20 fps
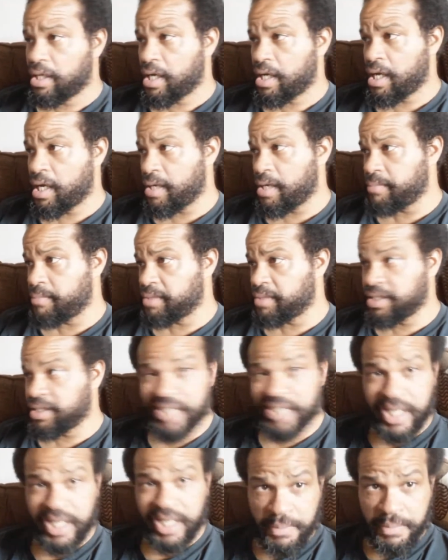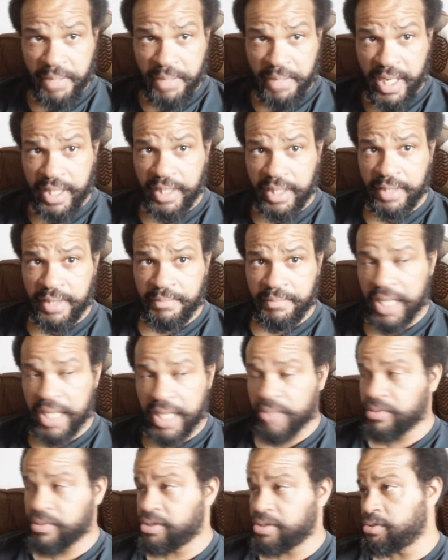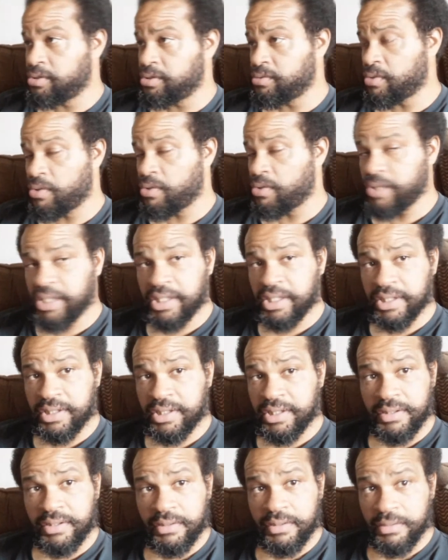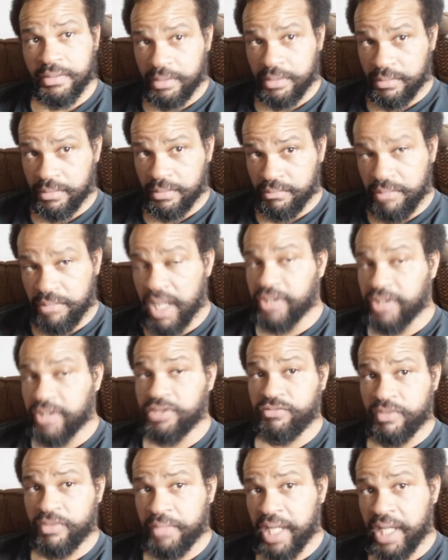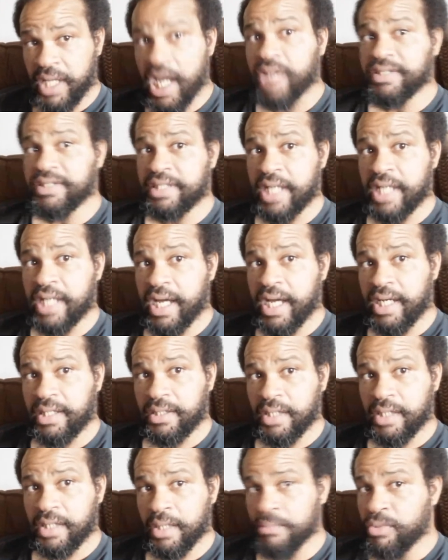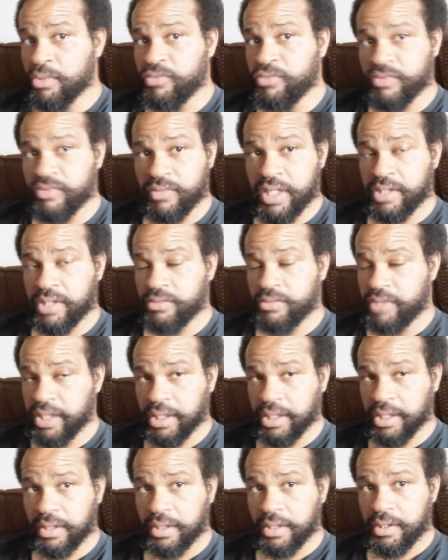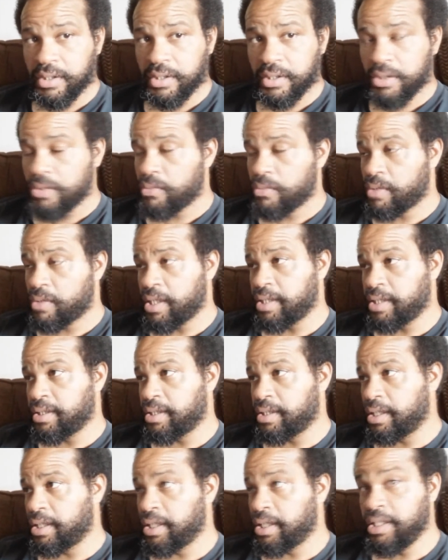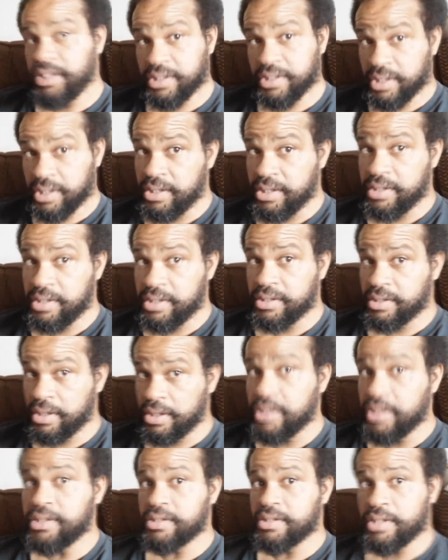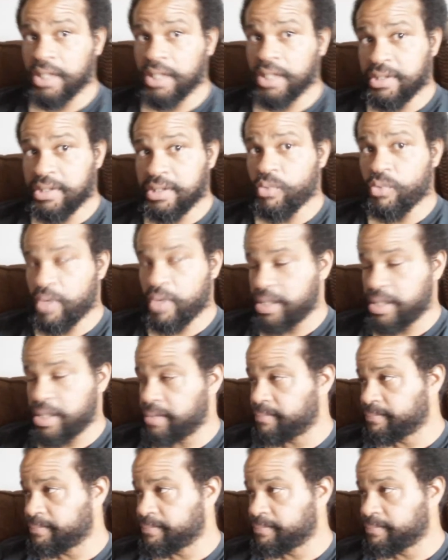Um, he can stay in the pocket and bang with you, or he can box you from the outside and move around the ring. Right? He's he's he's he's the one.